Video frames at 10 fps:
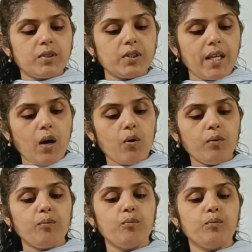So
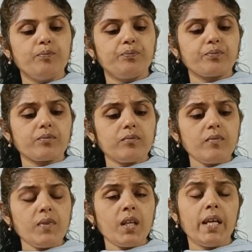now,
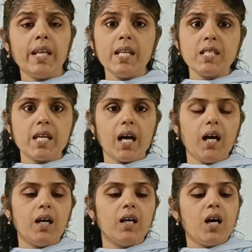in
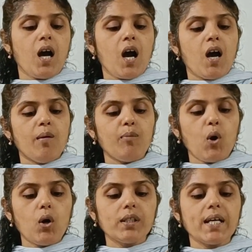India,
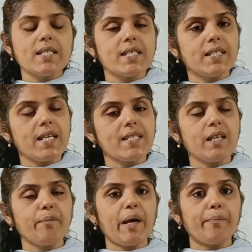both a
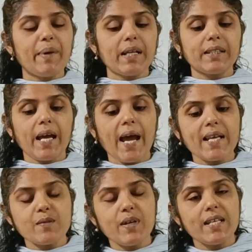citizen by birth
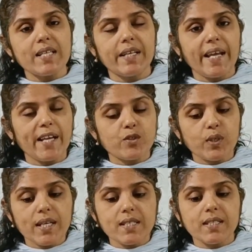as well as a
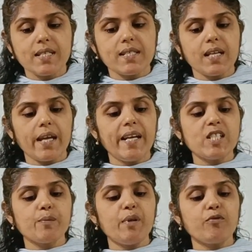naturalized citizen are
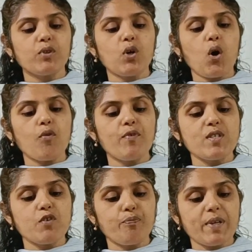eligible for the
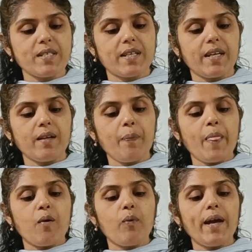office of President,
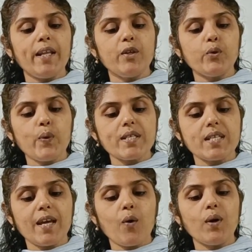while in
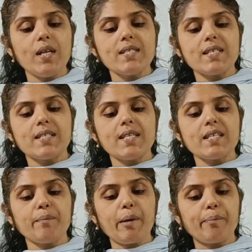USA, only
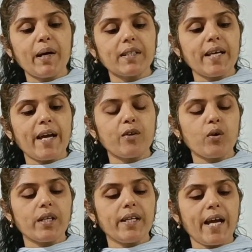citizen by birth and
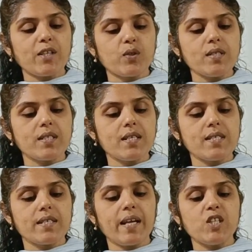not a natural
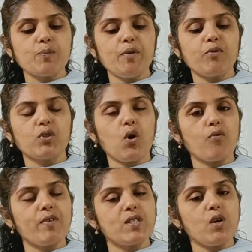citizen eligible for the
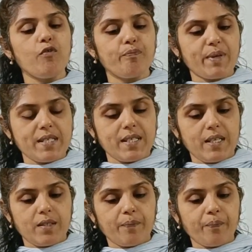office of
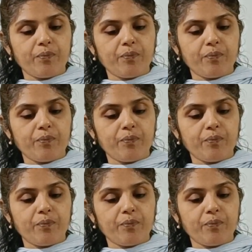President.